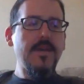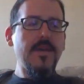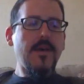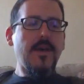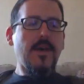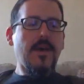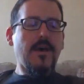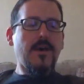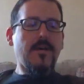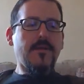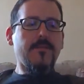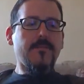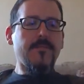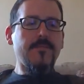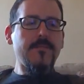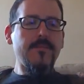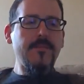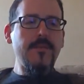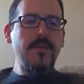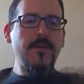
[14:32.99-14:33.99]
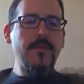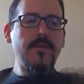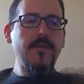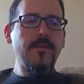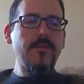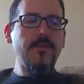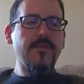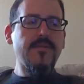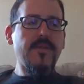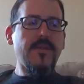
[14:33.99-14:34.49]
You know,
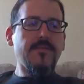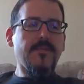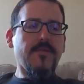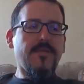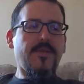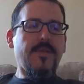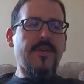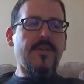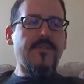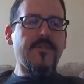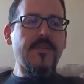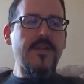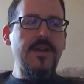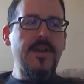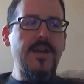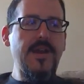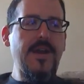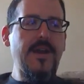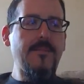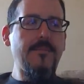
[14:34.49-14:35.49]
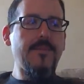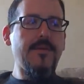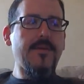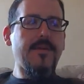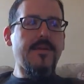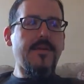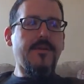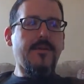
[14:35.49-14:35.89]
there were several things that had happened,